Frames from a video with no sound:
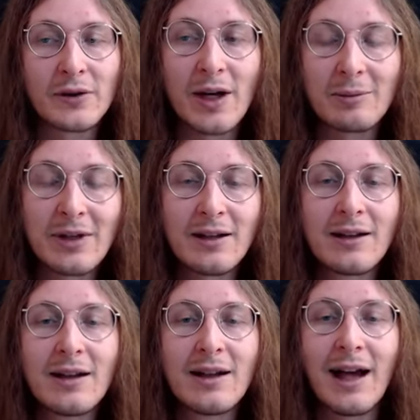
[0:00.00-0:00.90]
something,
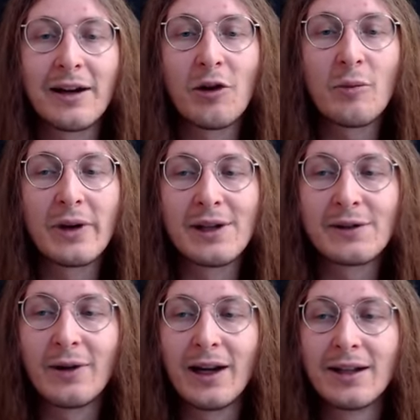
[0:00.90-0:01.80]
and nobody is
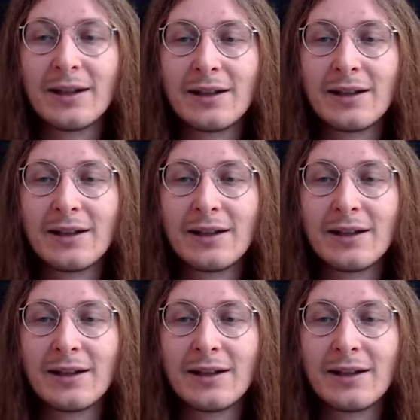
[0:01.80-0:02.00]
really